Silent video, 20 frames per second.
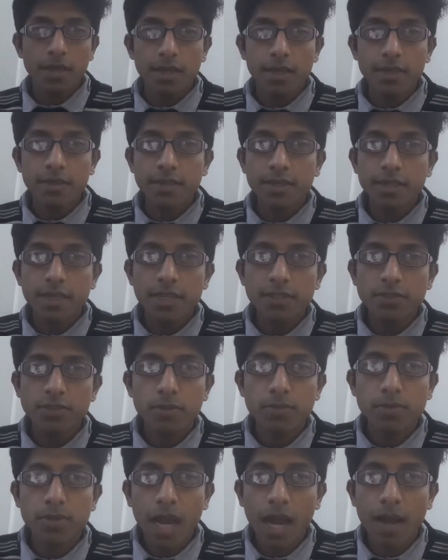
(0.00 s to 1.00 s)
In the case
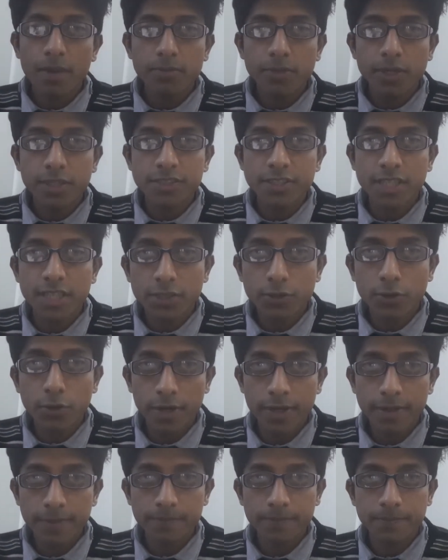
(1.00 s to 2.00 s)
of Ram Ranjan
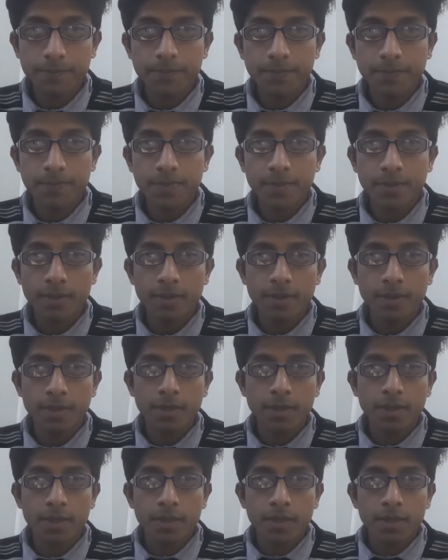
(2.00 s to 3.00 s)
Roy,
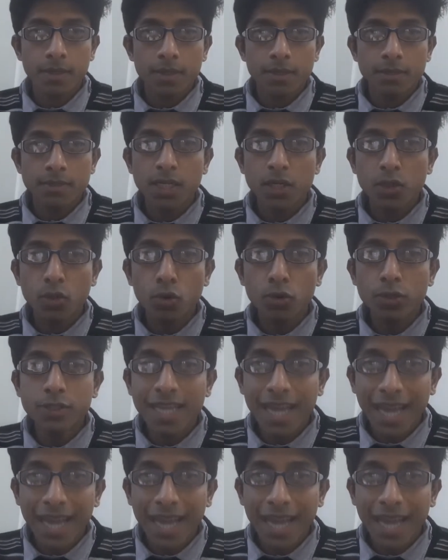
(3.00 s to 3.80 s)
the court